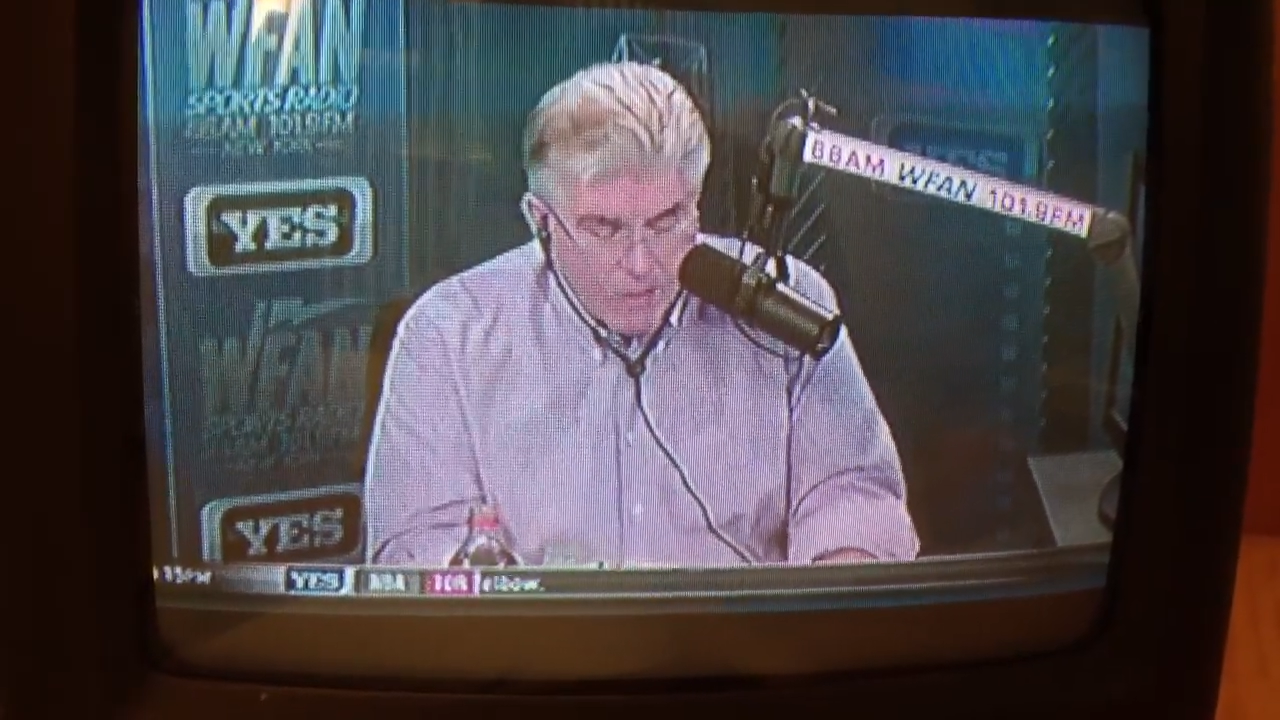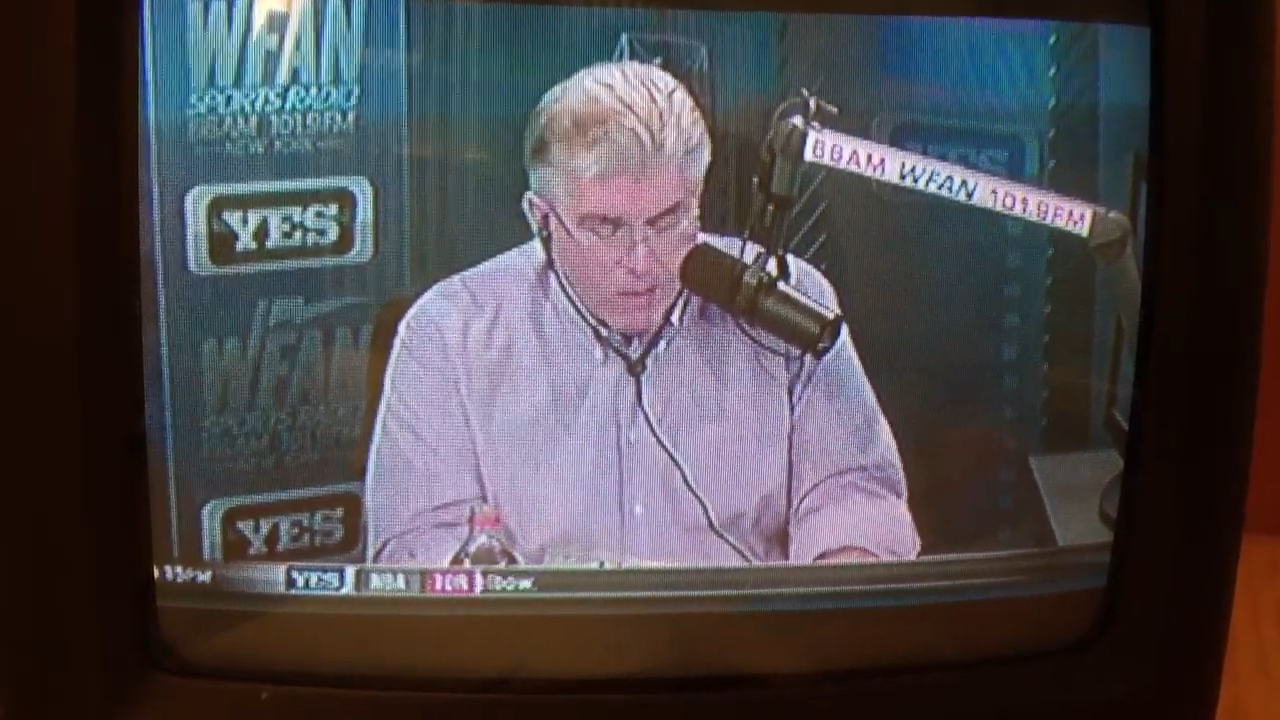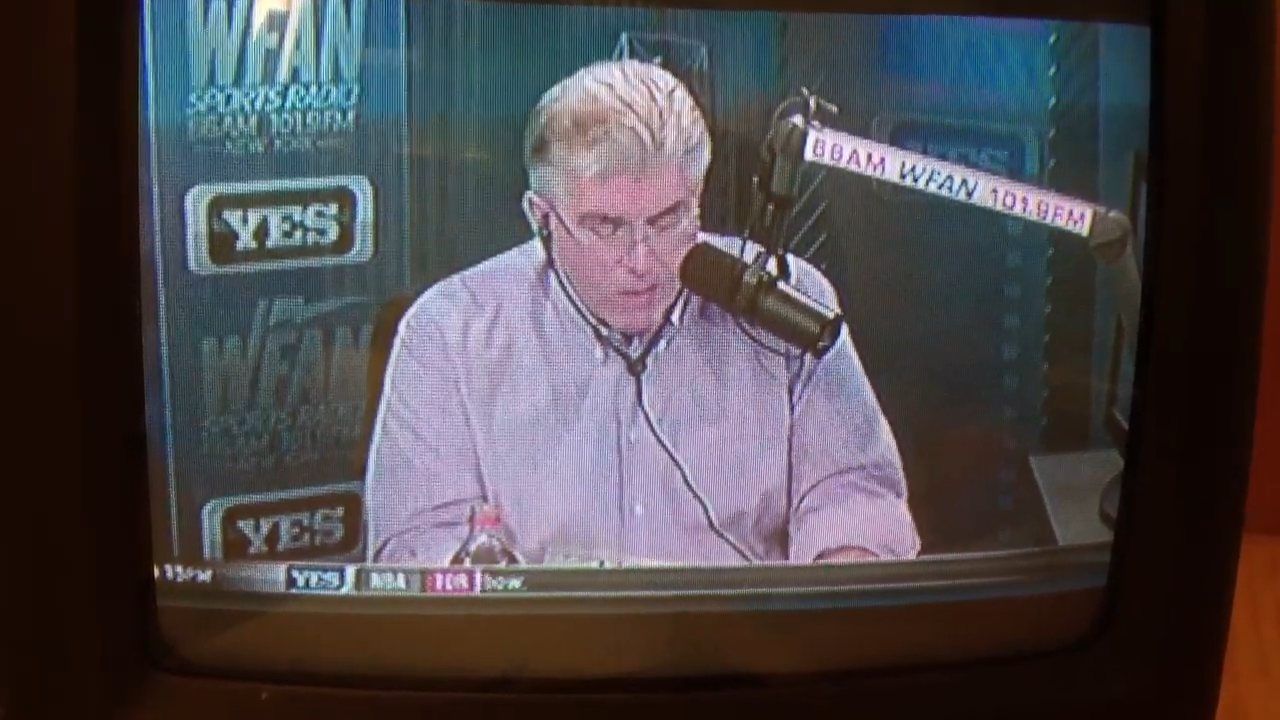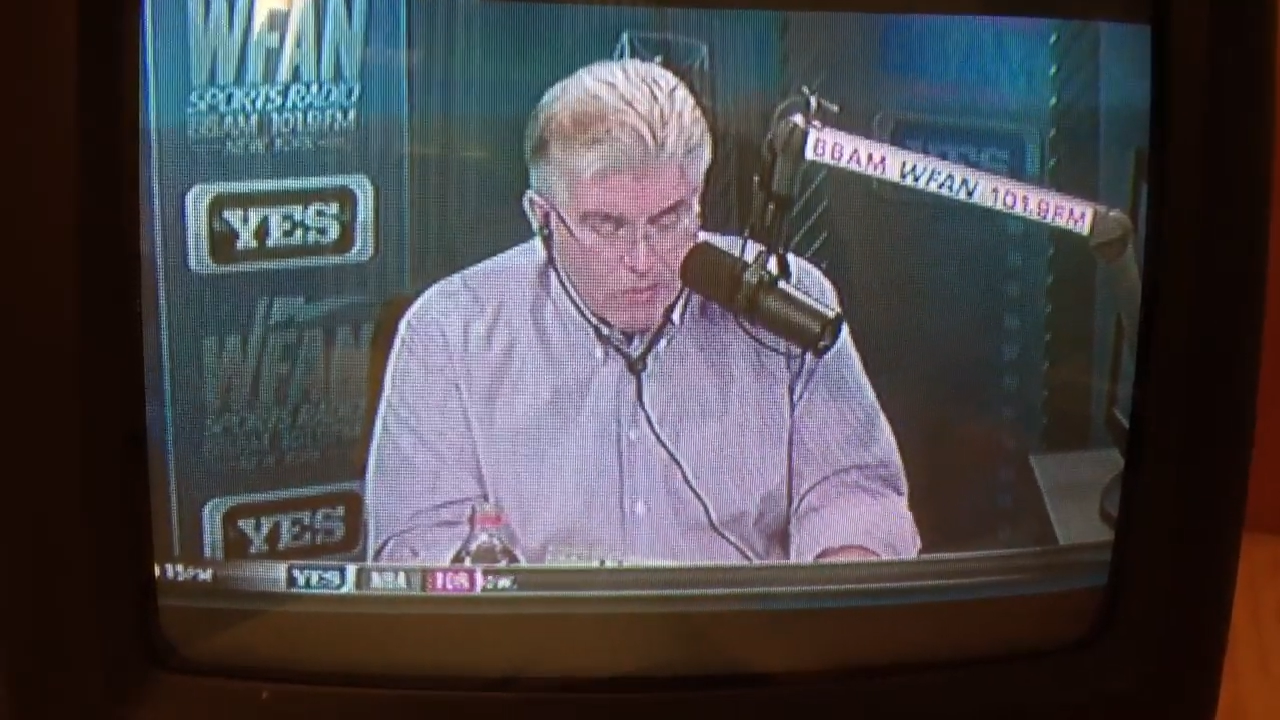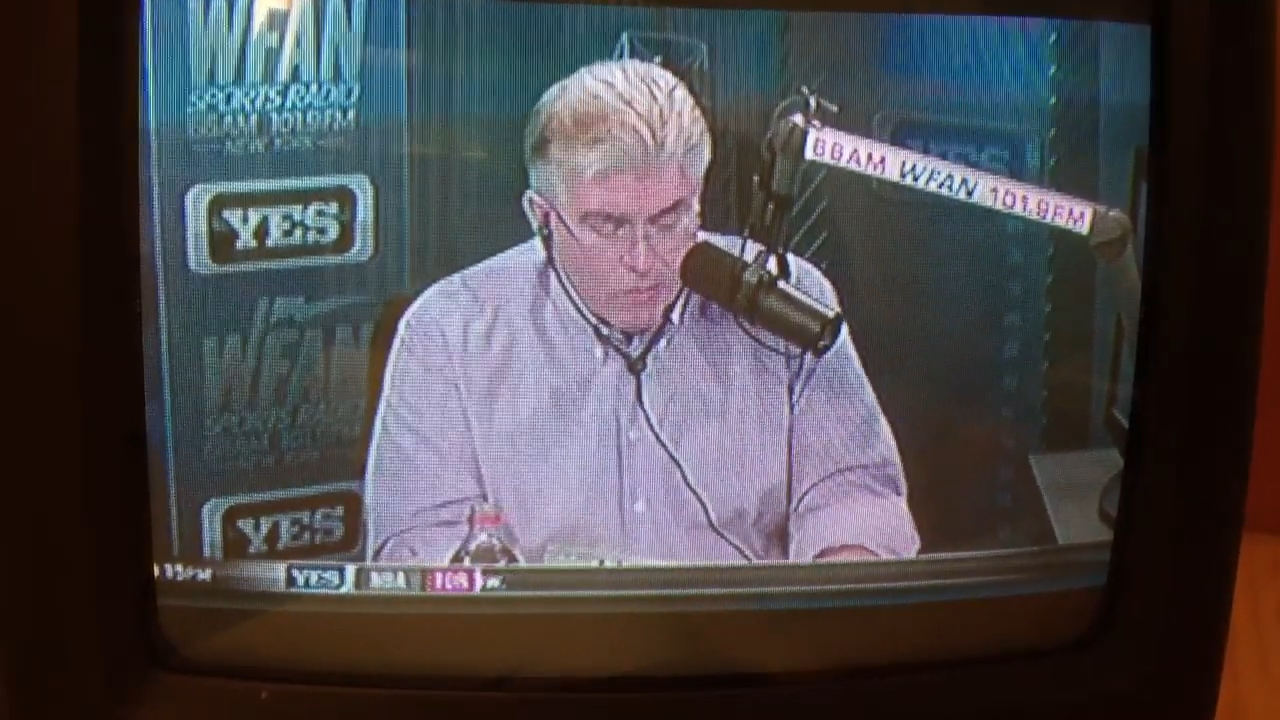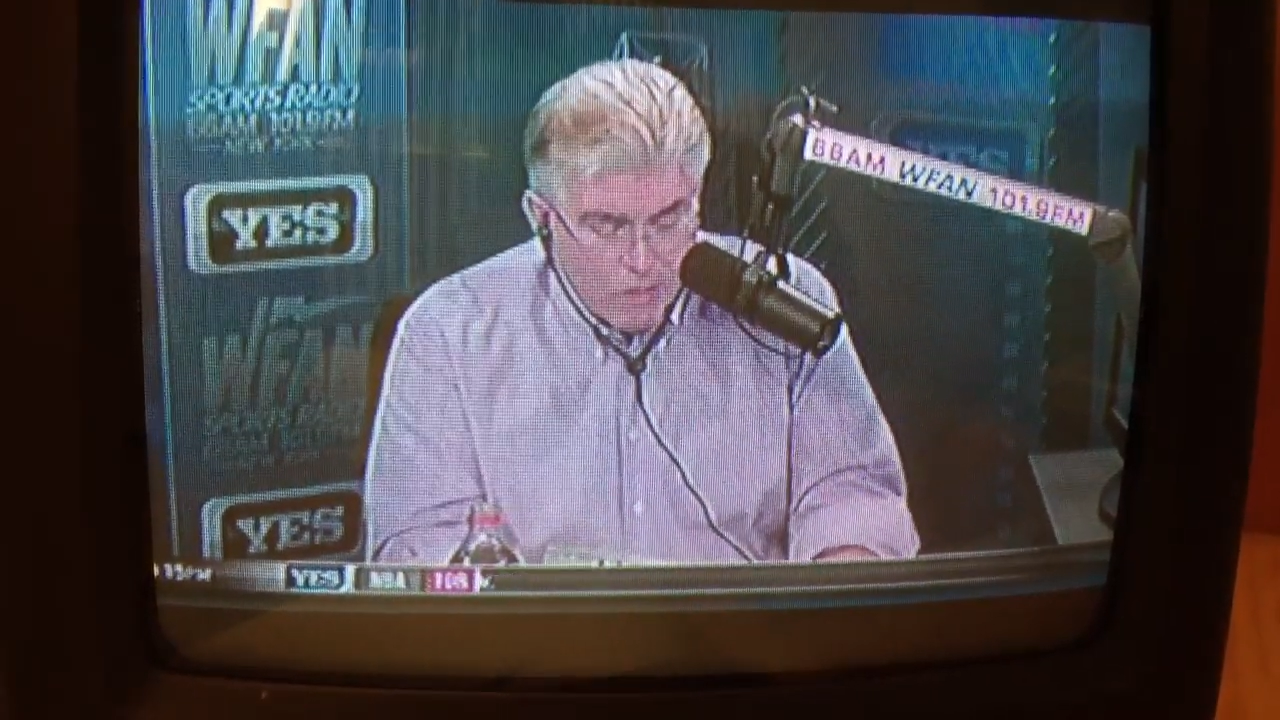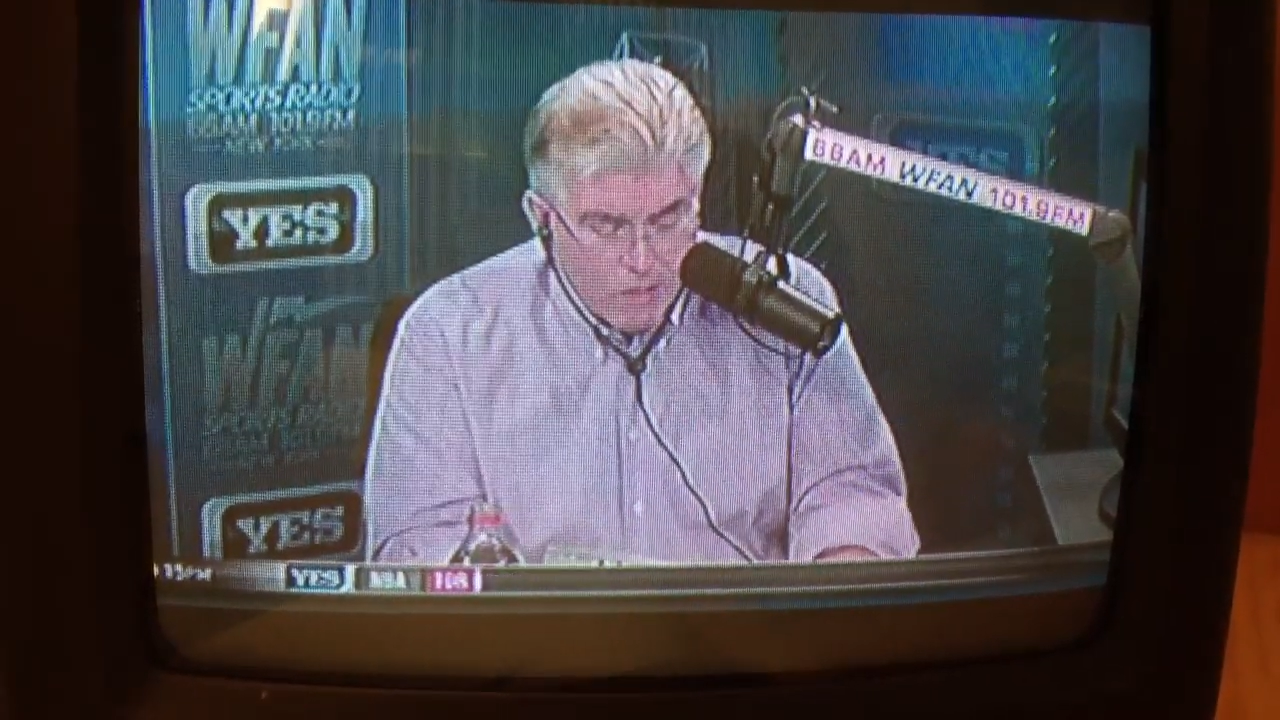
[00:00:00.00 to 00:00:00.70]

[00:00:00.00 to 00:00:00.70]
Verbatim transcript: uh, as to what